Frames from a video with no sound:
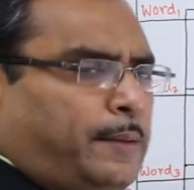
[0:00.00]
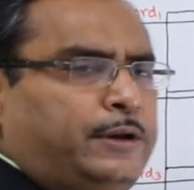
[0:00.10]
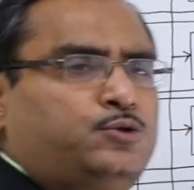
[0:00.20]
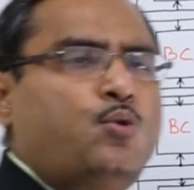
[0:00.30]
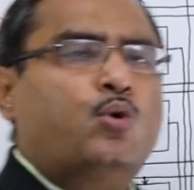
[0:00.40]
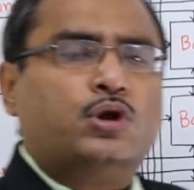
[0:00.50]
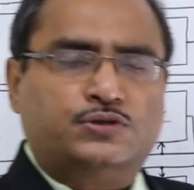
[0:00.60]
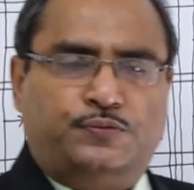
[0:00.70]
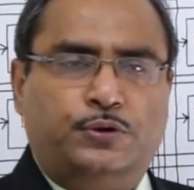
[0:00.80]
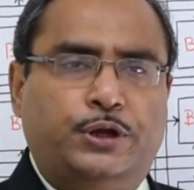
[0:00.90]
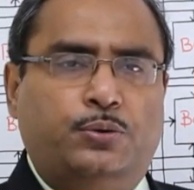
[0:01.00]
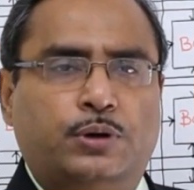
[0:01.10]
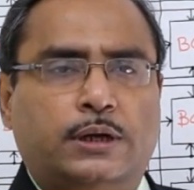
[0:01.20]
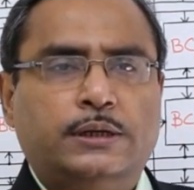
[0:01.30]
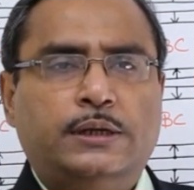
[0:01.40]
We're having 2 cross 4
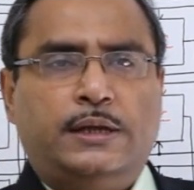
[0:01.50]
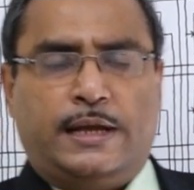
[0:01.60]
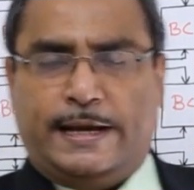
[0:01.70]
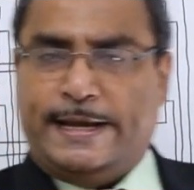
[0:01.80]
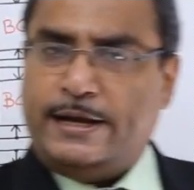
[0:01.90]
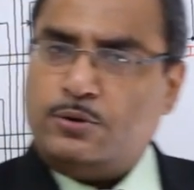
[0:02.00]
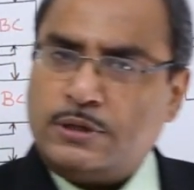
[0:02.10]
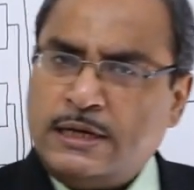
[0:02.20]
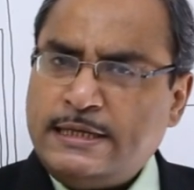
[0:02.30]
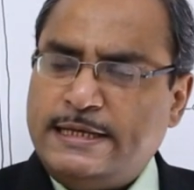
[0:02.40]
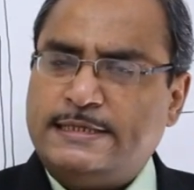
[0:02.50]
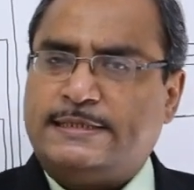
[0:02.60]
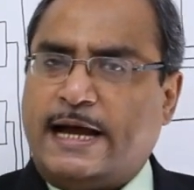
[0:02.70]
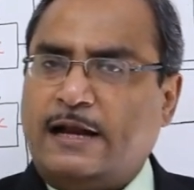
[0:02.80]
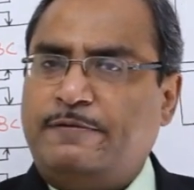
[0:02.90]
decoder. Decoder
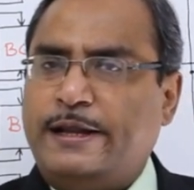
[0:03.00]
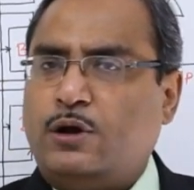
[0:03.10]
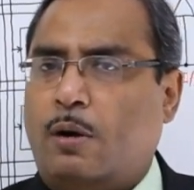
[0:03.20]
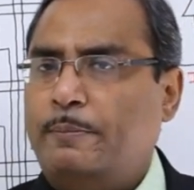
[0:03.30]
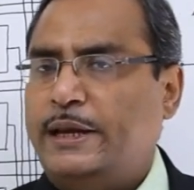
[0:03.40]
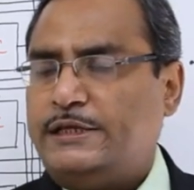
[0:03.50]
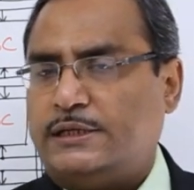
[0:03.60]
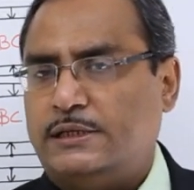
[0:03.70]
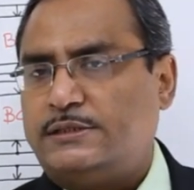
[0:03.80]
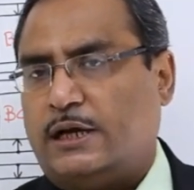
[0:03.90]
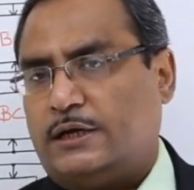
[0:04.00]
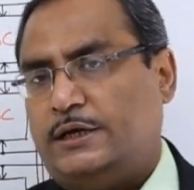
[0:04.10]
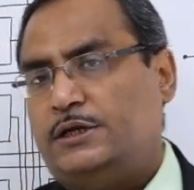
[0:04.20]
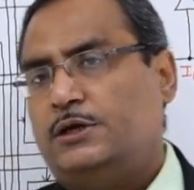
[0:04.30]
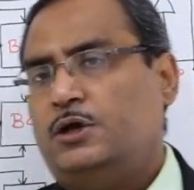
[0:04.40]
is that very combinational
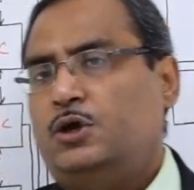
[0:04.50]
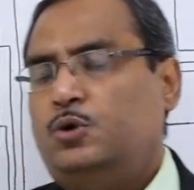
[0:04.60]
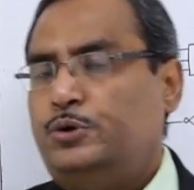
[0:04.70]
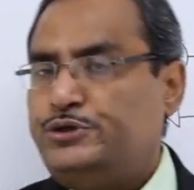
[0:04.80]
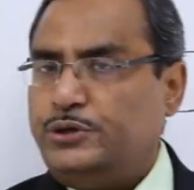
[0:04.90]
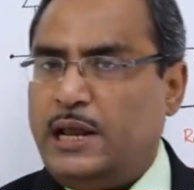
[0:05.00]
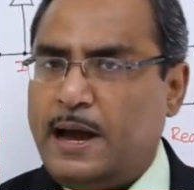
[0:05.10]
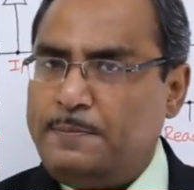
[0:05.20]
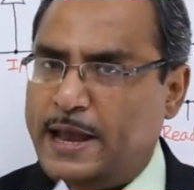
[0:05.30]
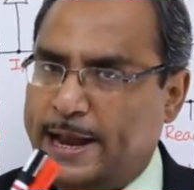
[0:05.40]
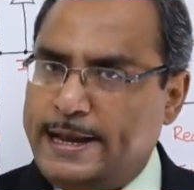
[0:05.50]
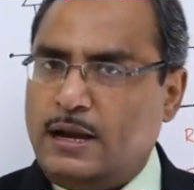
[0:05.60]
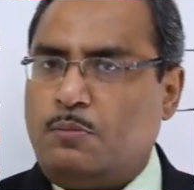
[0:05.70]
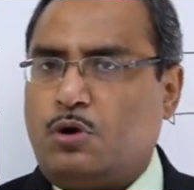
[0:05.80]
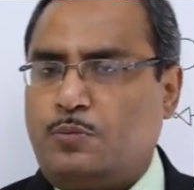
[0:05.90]
circuit which will have
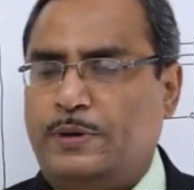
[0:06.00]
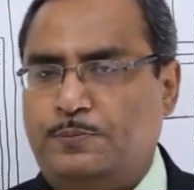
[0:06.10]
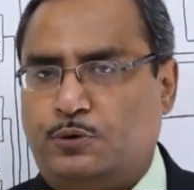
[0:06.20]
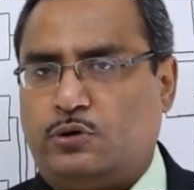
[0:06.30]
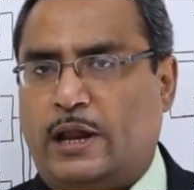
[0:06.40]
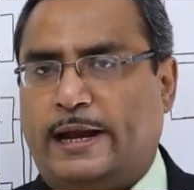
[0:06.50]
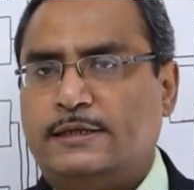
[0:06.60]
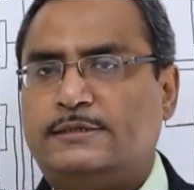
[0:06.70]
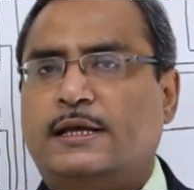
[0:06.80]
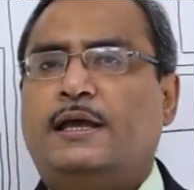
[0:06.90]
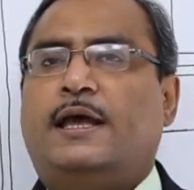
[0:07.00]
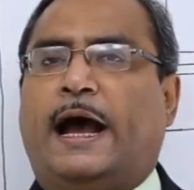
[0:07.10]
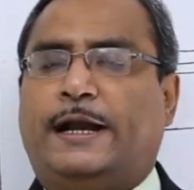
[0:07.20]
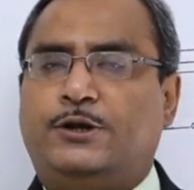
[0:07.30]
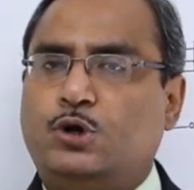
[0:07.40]
n number of input lines
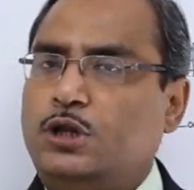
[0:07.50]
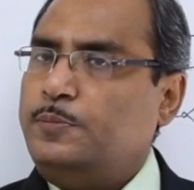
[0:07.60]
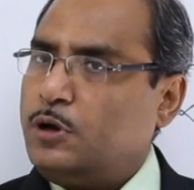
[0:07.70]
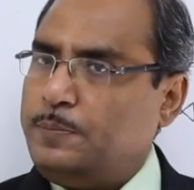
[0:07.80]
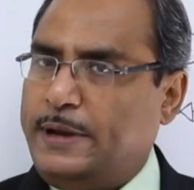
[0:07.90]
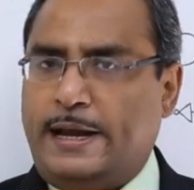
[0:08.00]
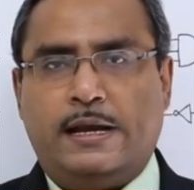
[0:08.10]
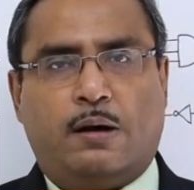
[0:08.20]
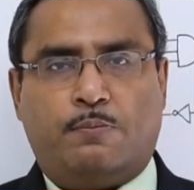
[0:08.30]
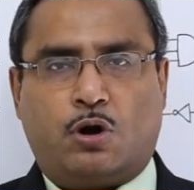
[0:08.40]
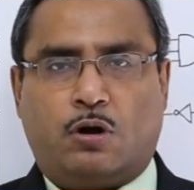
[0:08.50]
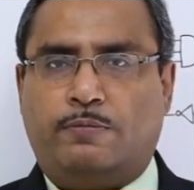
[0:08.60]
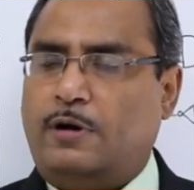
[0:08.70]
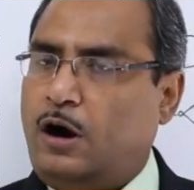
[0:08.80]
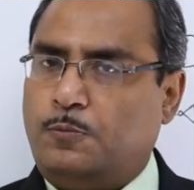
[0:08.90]
and to the power of n number
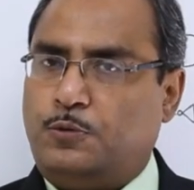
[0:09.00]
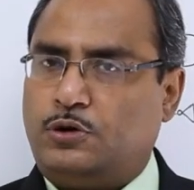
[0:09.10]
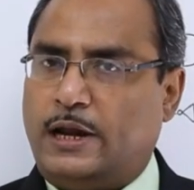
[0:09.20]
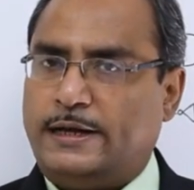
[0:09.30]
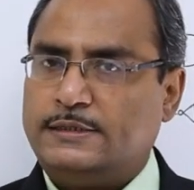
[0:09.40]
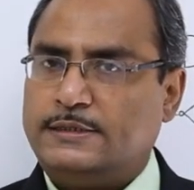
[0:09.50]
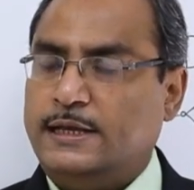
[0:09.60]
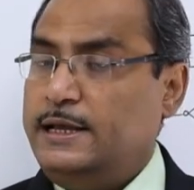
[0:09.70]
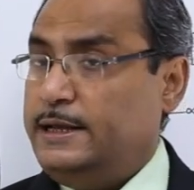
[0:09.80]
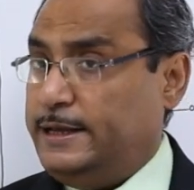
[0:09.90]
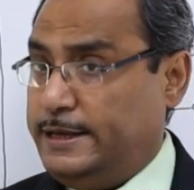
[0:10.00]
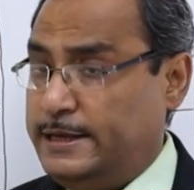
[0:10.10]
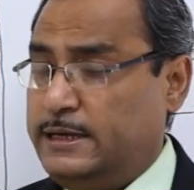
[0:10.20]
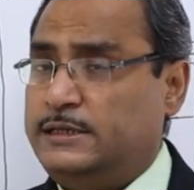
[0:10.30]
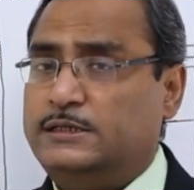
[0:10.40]
of output lines.
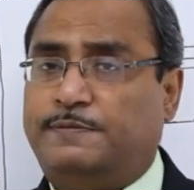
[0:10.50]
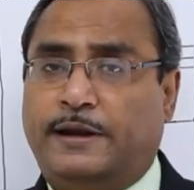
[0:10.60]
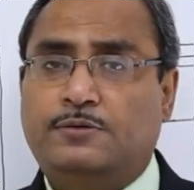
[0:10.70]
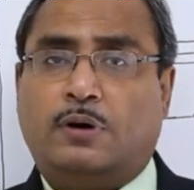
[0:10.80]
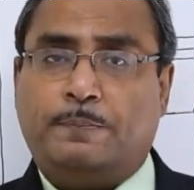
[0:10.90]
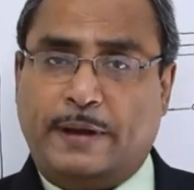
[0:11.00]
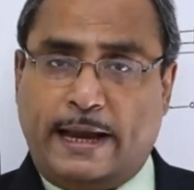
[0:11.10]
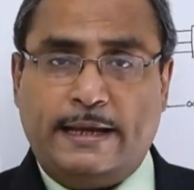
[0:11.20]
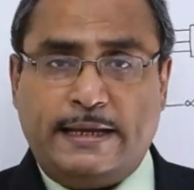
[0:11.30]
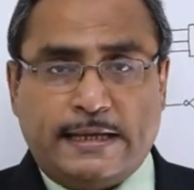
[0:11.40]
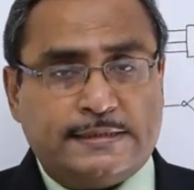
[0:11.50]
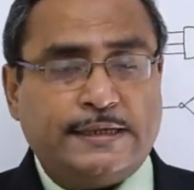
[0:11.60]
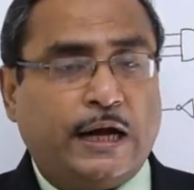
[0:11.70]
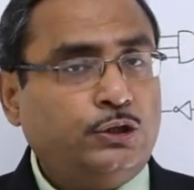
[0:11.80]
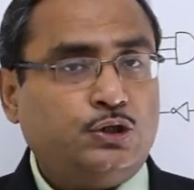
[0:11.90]
Here this value of n
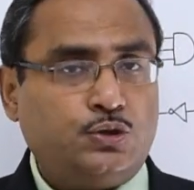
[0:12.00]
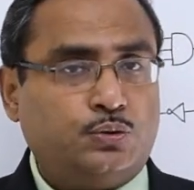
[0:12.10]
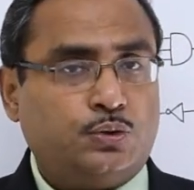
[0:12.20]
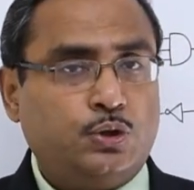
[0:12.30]
is equal to 2.